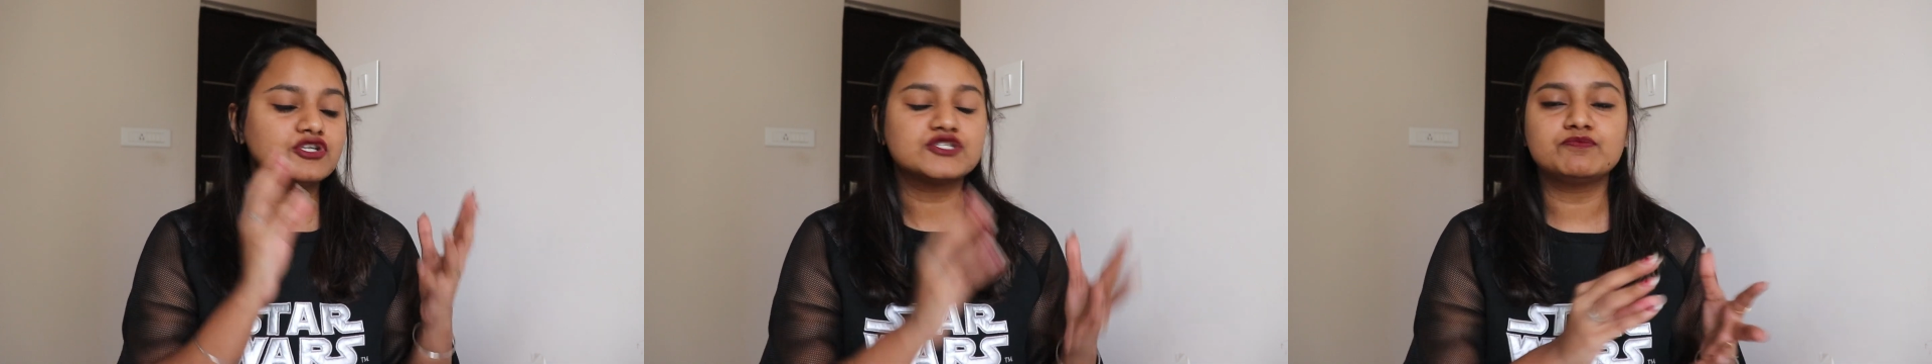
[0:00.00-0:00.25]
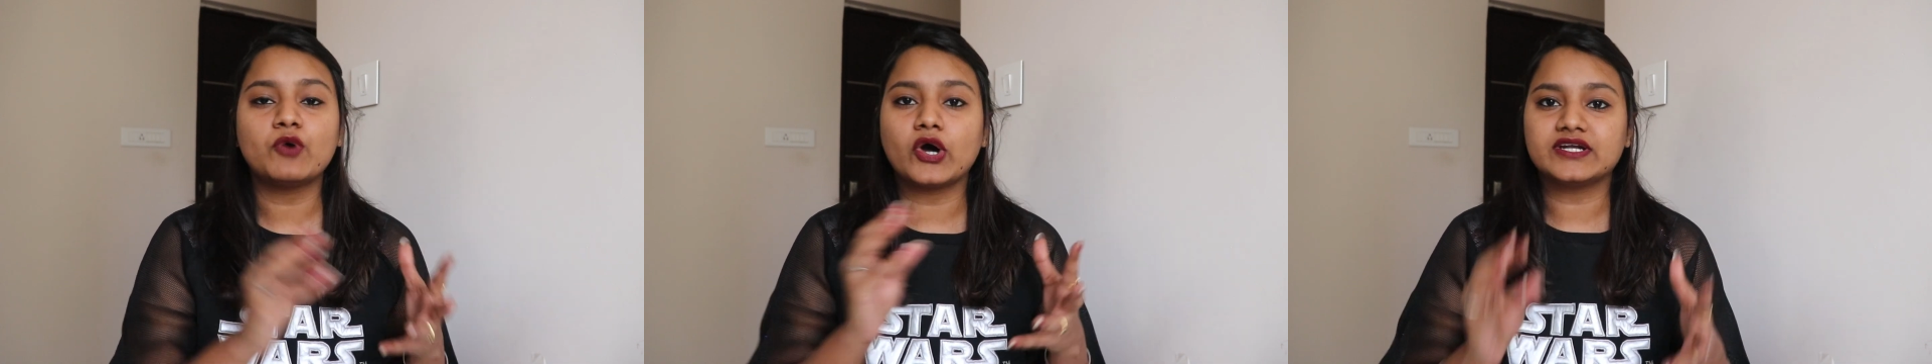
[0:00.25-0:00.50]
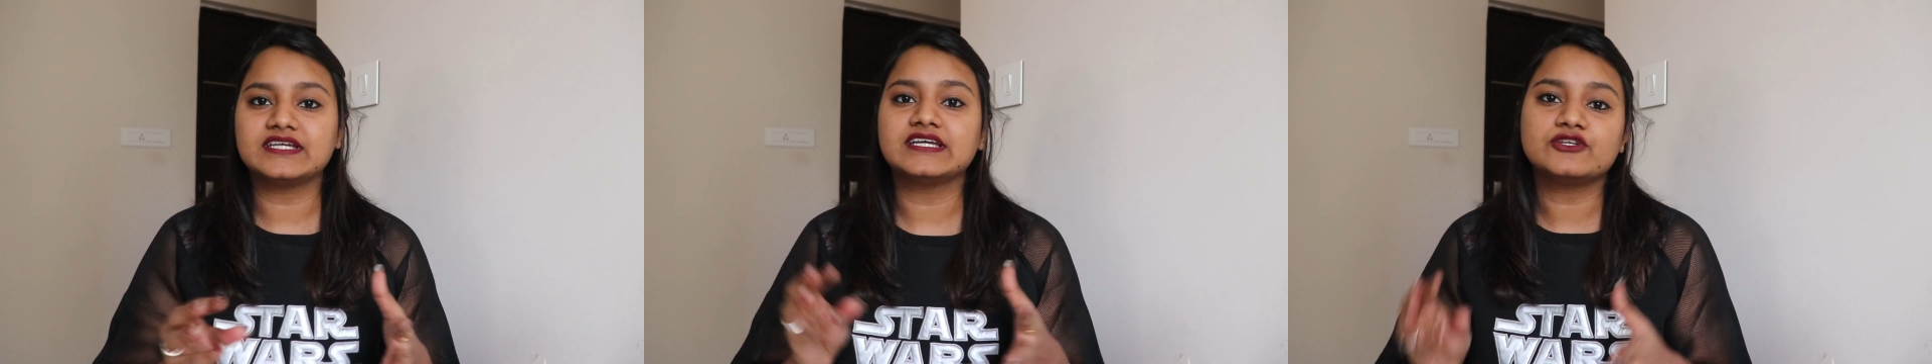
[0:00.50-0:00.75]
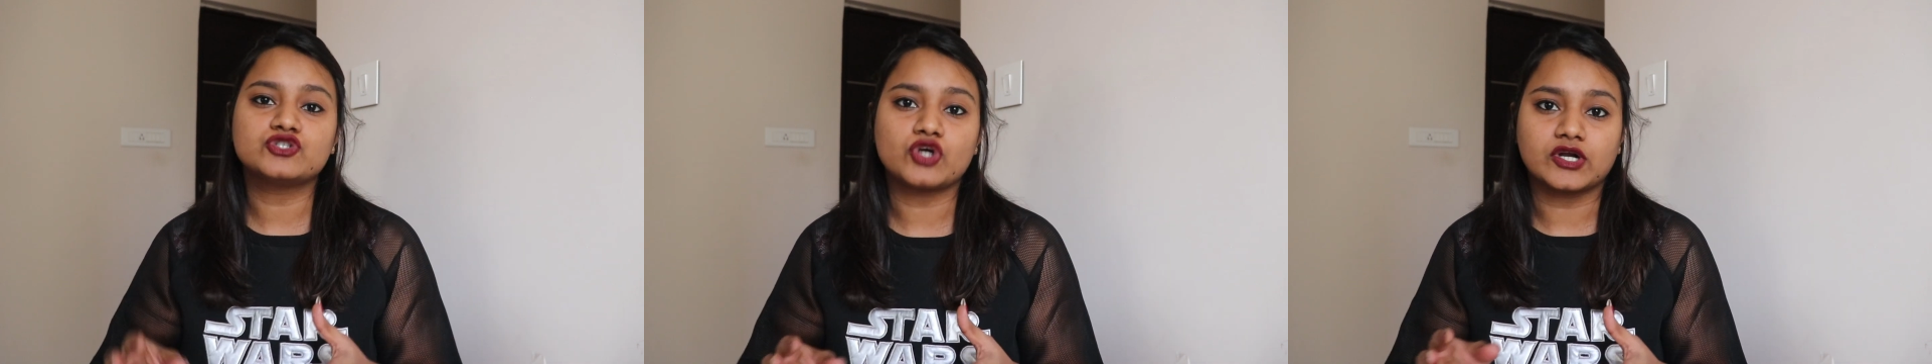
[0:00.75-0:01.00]
spotting
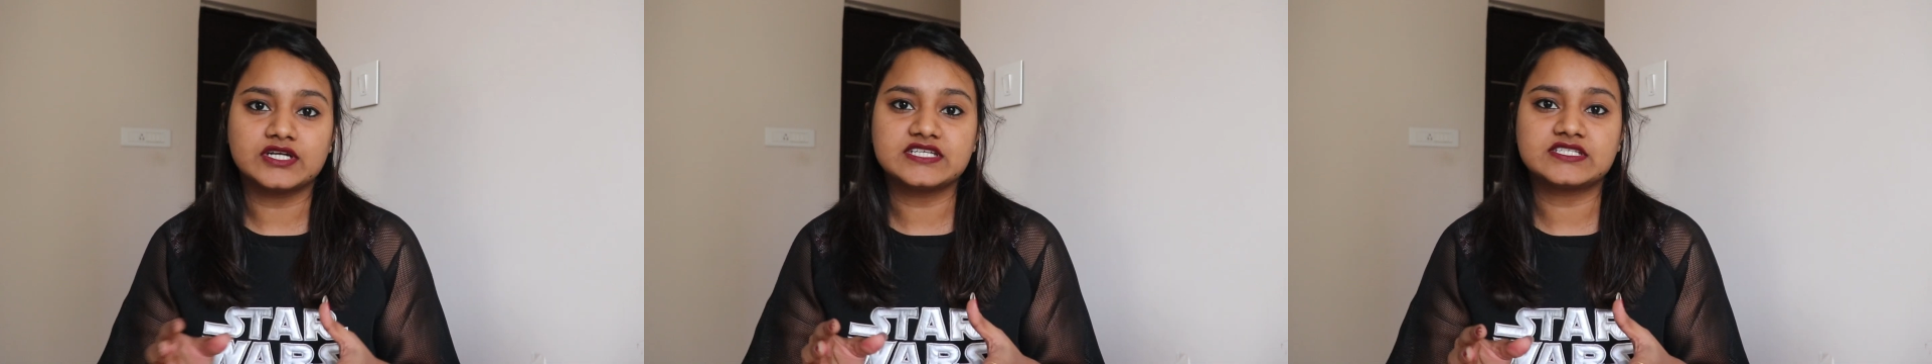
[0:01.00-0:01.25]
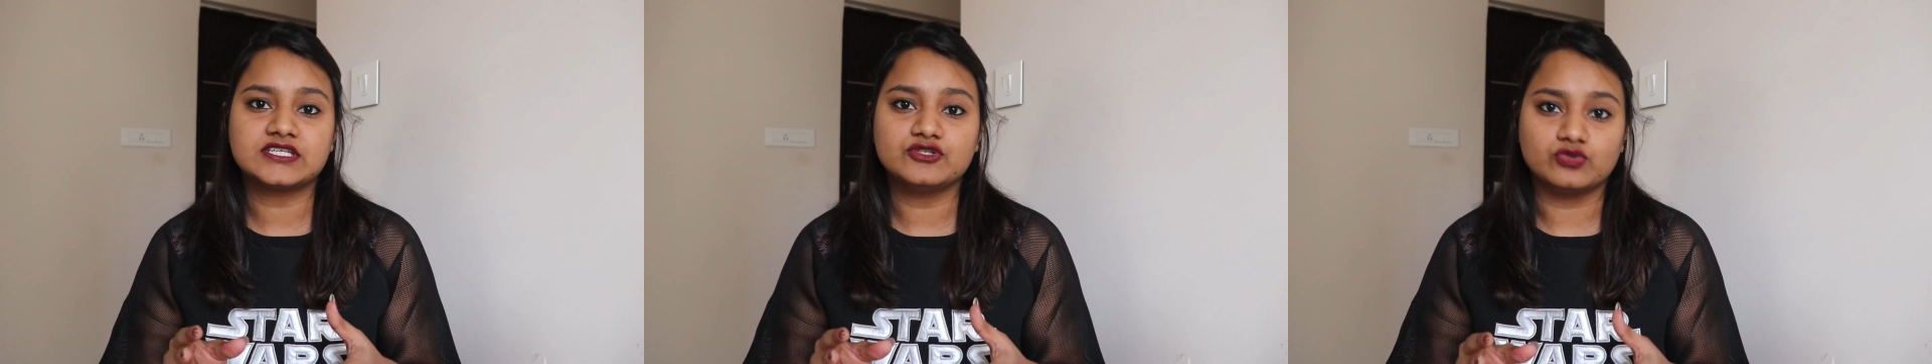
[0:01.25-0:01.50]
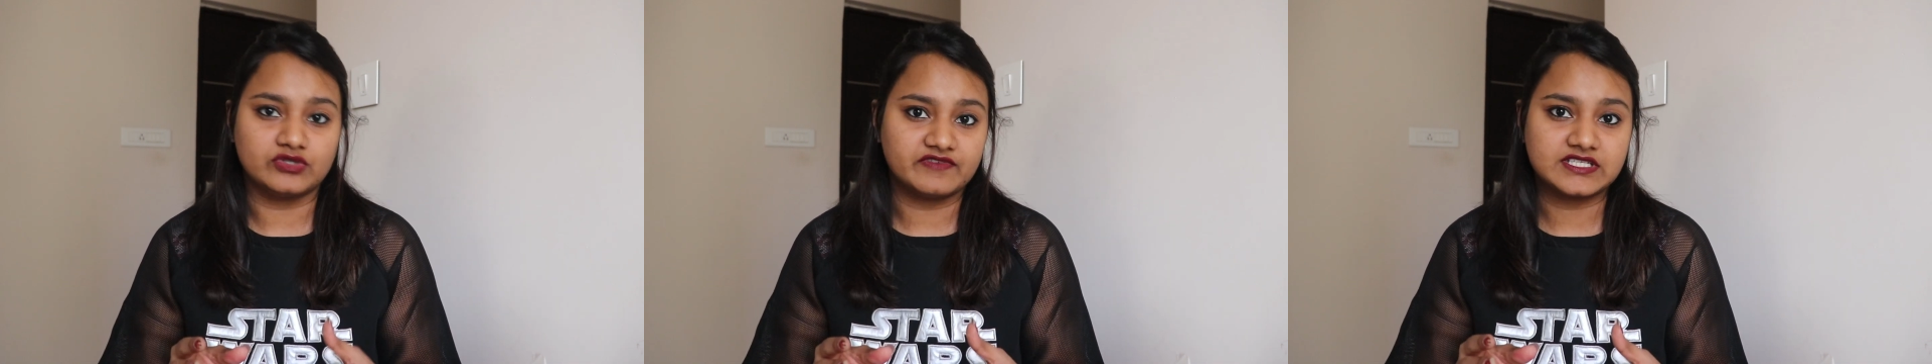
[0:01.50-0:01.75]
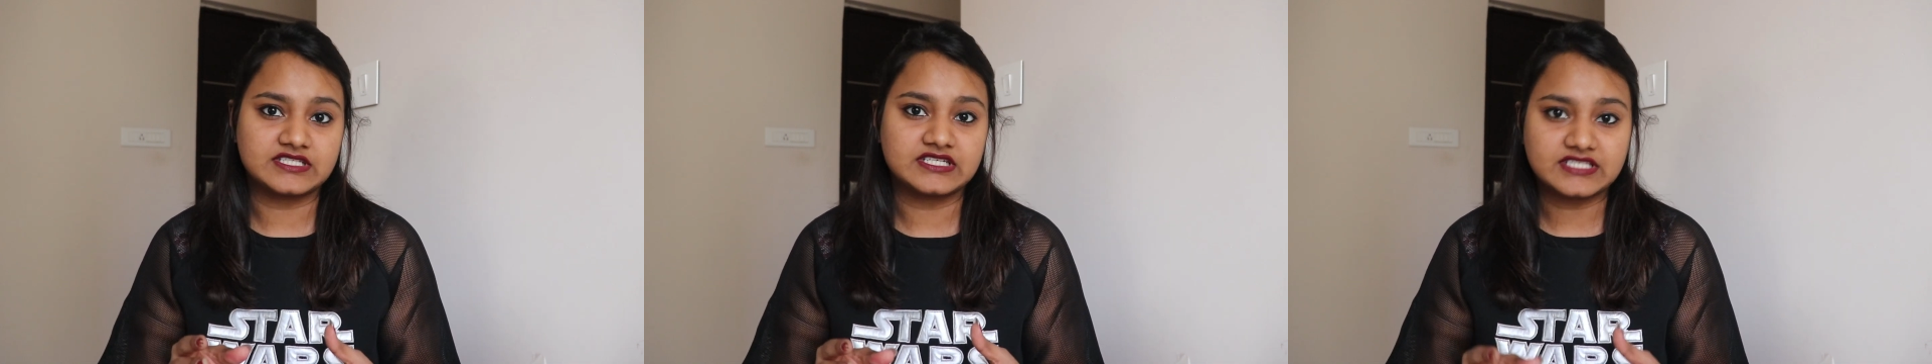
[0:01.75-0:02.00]
and shortlisting
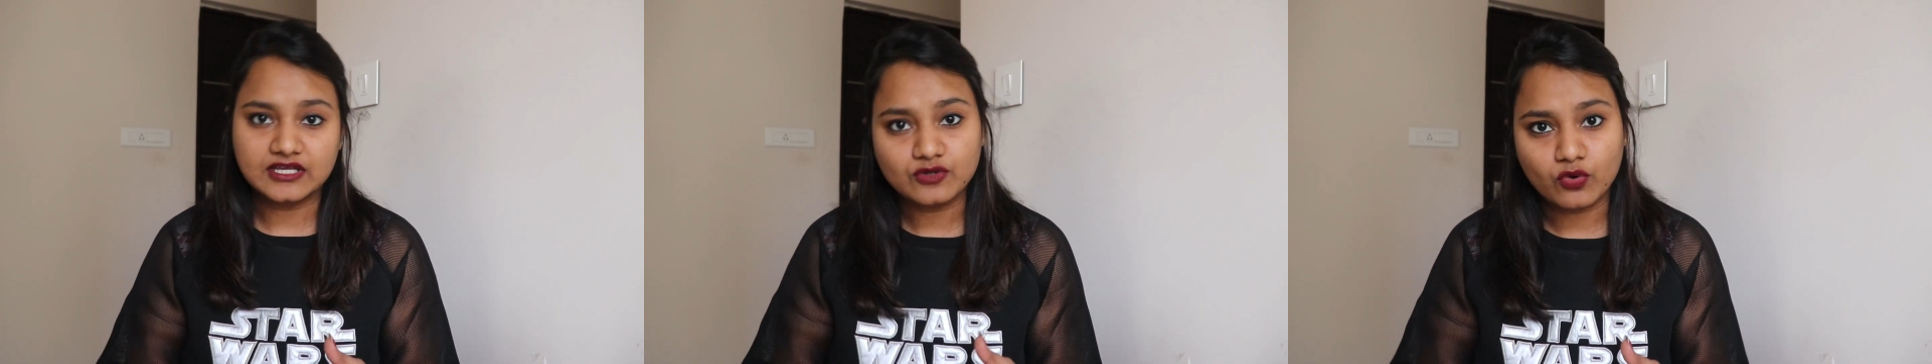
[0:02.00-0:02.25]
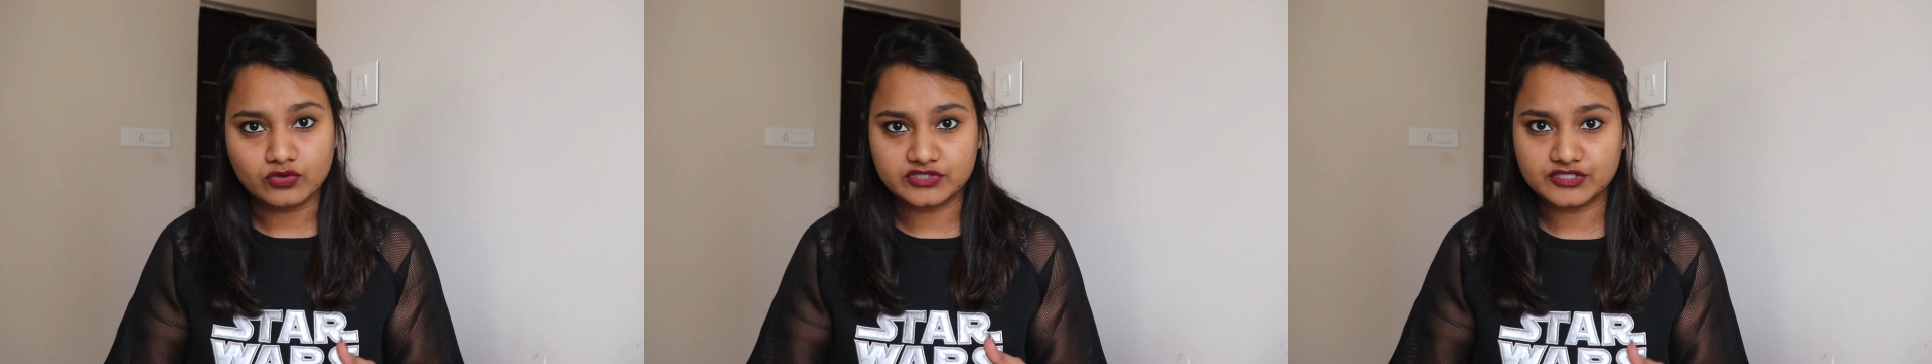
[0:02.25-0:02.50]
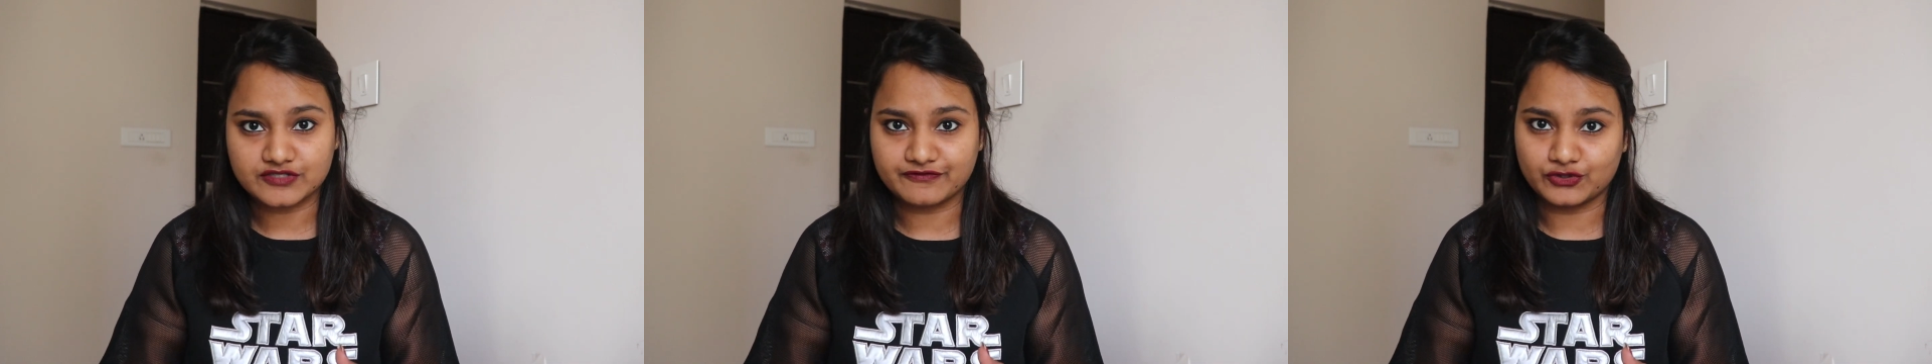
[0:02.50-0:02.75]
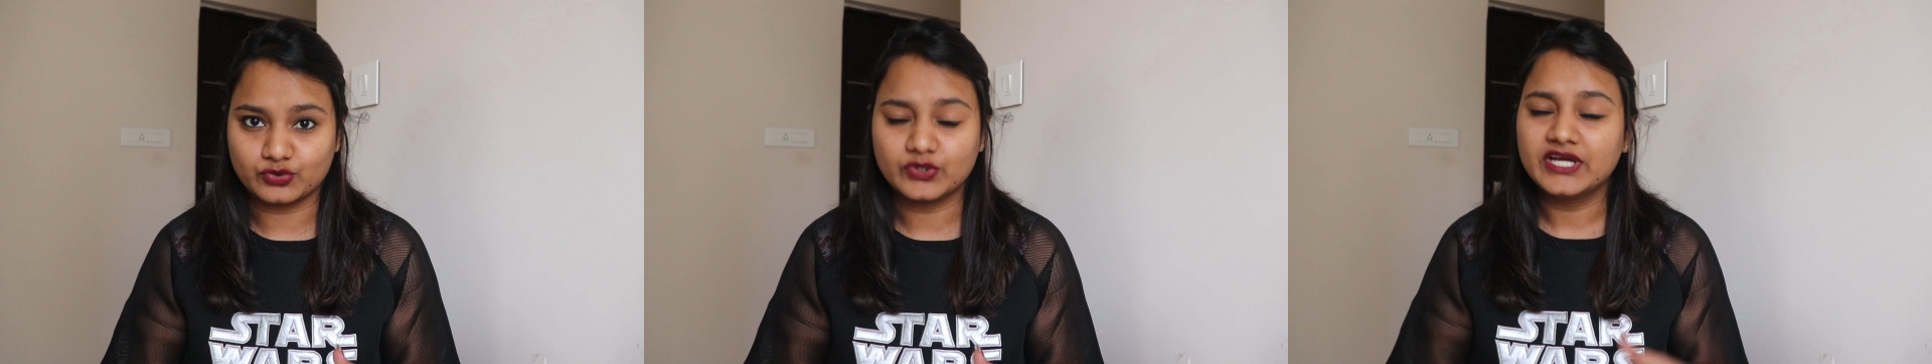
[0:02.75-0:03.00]
universities and courses
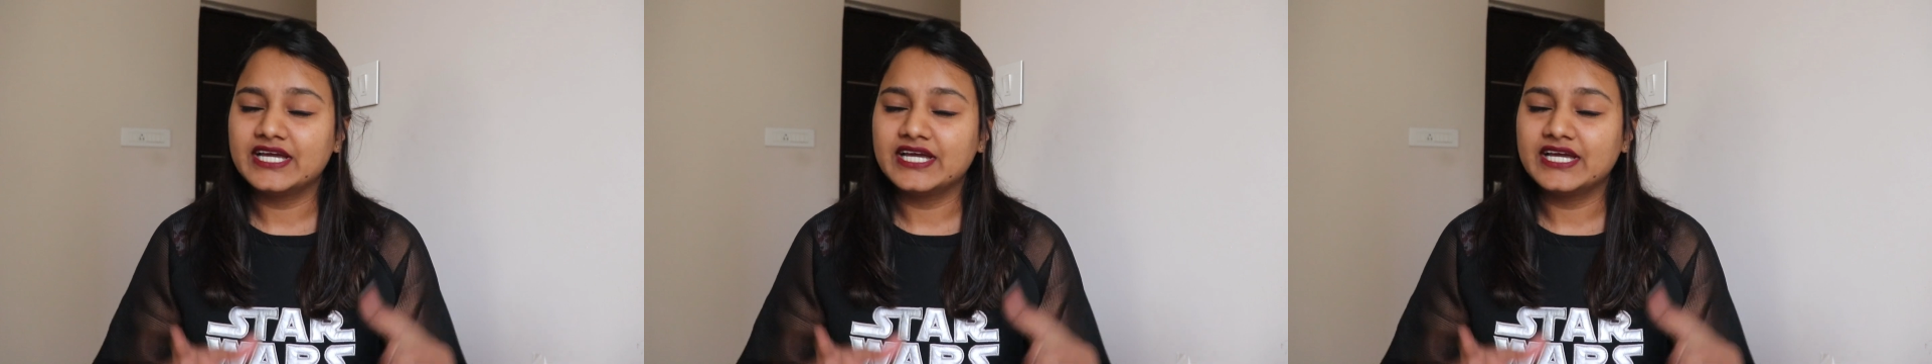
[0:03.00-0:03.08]
for you.